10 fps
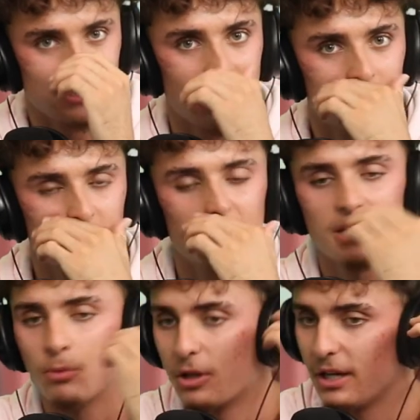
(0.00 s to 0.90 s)

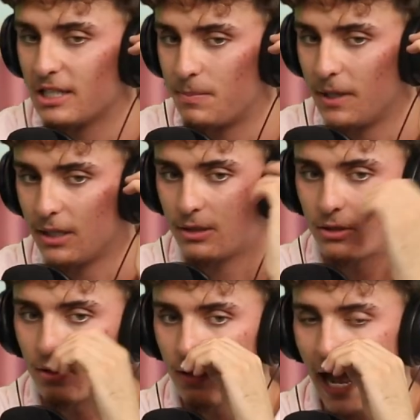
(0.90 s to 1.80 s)
absolutely. I mean, it's been
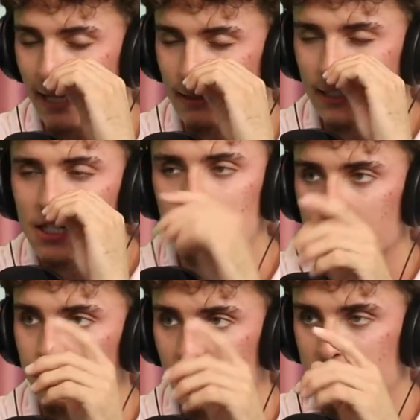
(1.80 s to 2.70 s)
at least
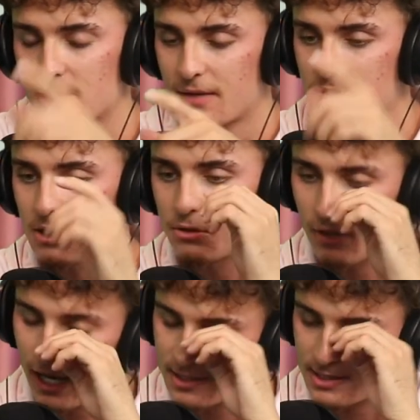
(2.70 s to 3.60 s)
3 months since I've seen you
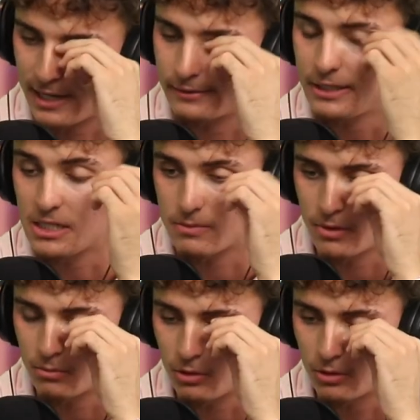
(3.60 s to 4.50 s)
last. At least
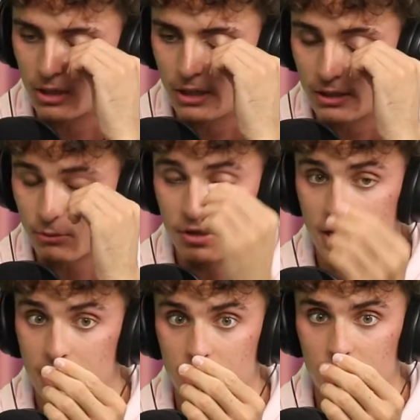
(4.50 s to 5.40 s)
minimal 3.
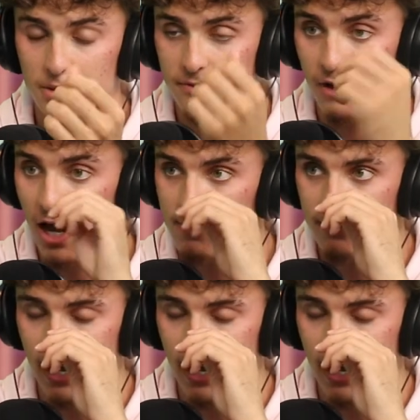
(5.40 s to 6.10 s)
It could have been 5.